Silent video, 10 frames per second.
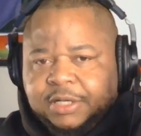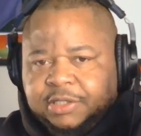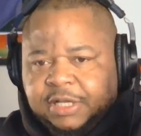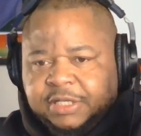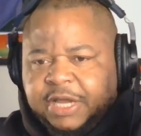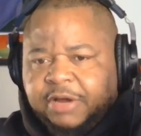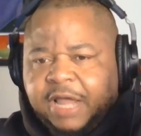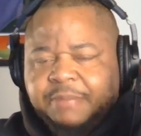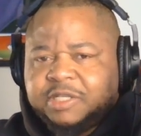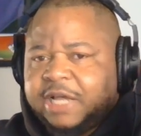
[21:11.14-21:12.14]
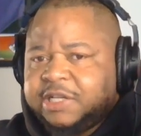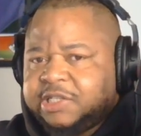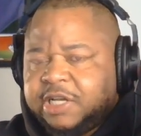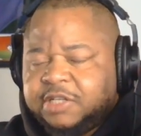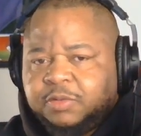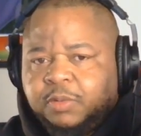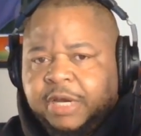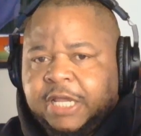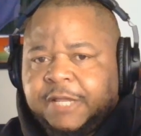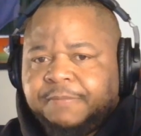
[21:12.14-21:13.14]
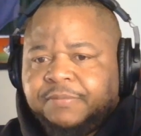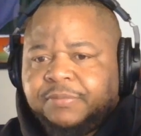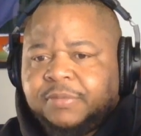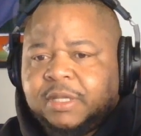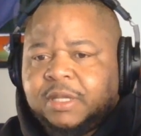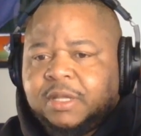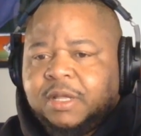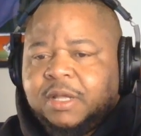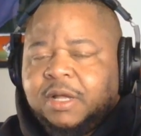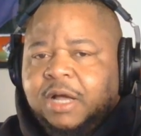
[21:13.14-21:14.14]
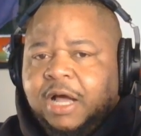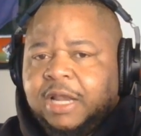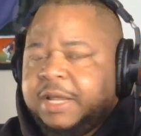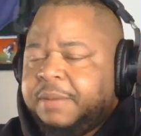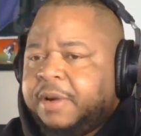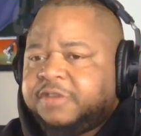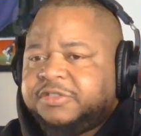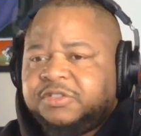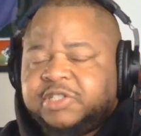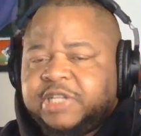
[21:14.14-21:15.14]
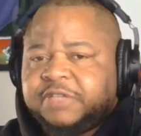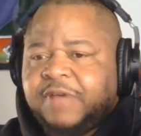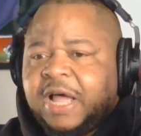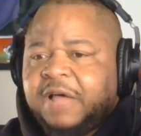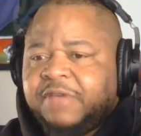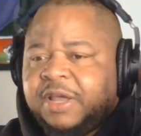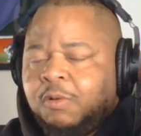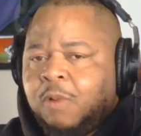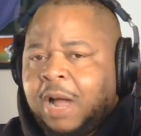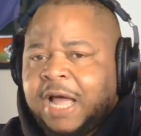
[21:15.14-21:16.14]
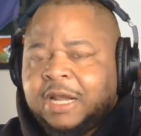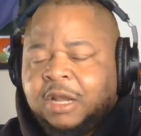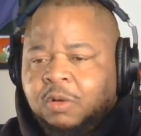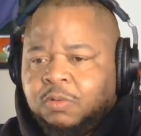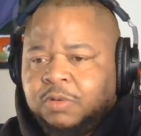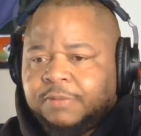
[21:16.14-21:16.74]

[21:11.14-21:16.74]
De'Erica Hamby's like 6'3". Aaliyah Boston's 6'5" and a wide load.